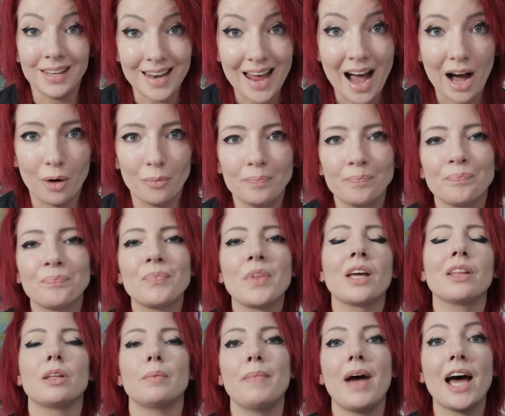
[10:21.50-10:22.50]
Now,
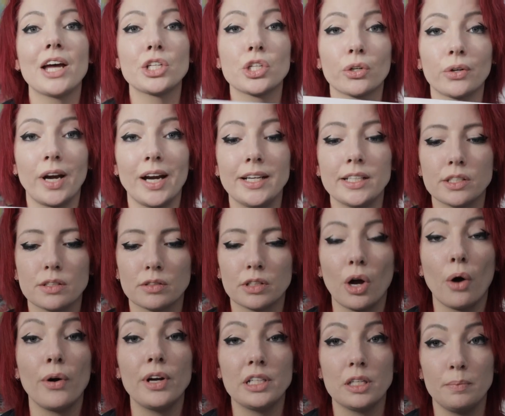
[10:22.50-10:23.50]
the master grade is
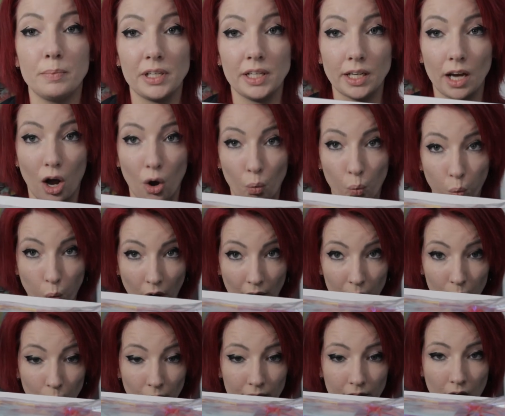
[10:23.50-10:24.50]
going to be a
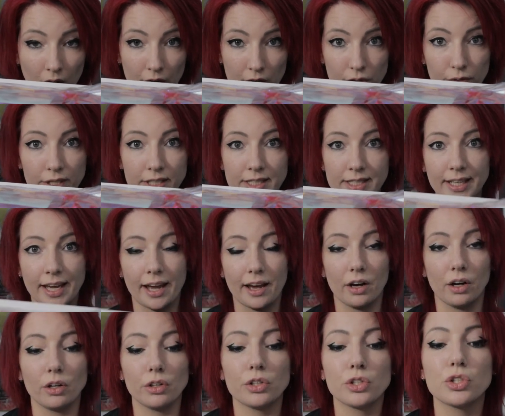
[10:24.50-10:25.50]
1/100 scale.